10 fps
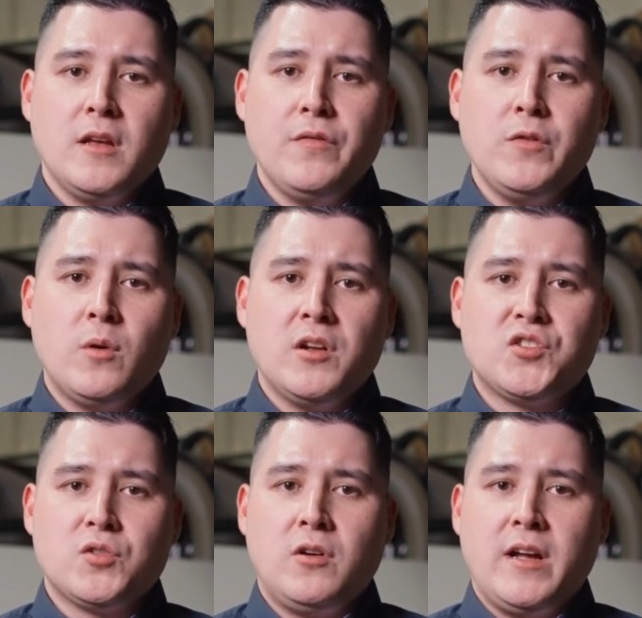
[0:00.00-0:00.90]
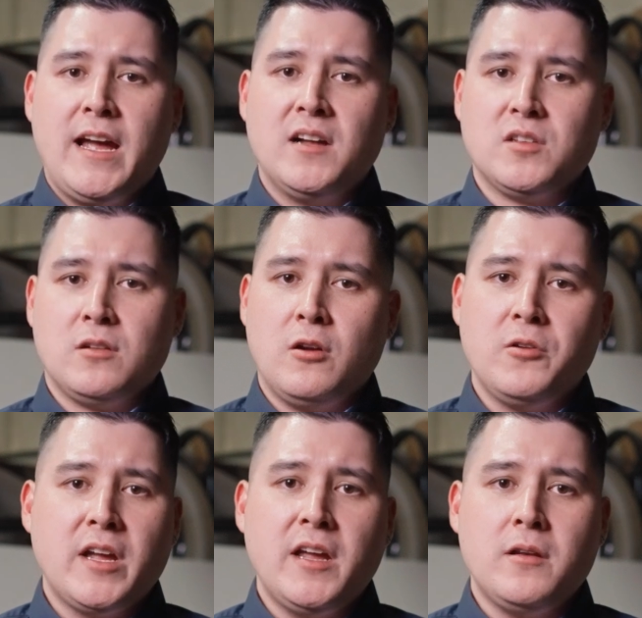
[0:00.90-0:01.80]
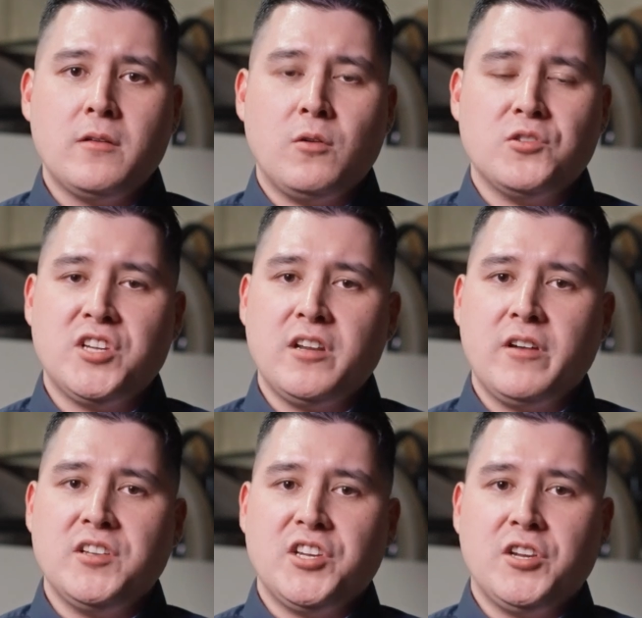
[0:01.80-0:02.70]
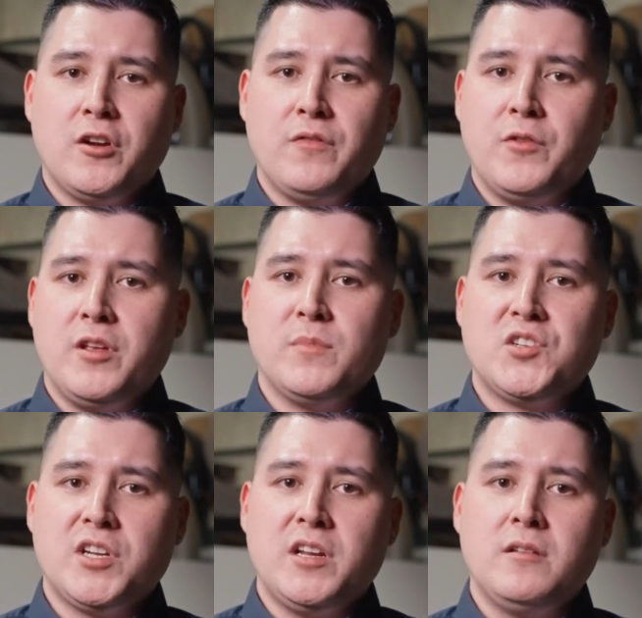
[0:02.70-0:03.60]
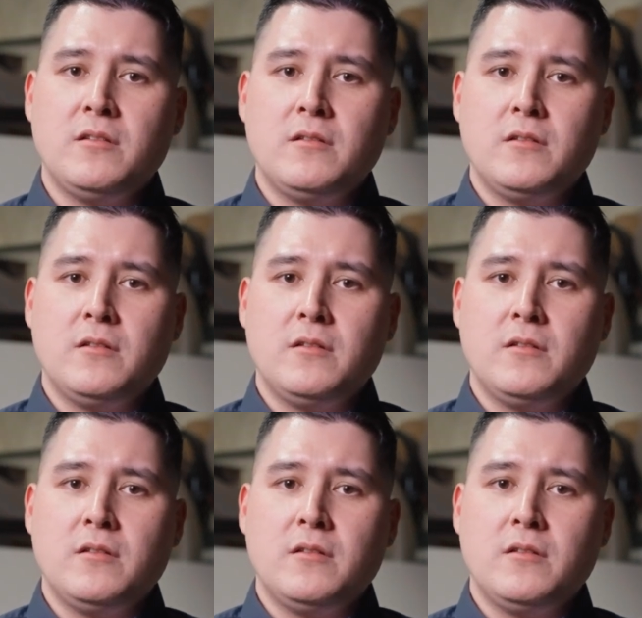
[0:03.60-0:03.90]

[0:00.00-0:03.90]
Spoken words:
If you are unsure how to locate or generate G-code for your machine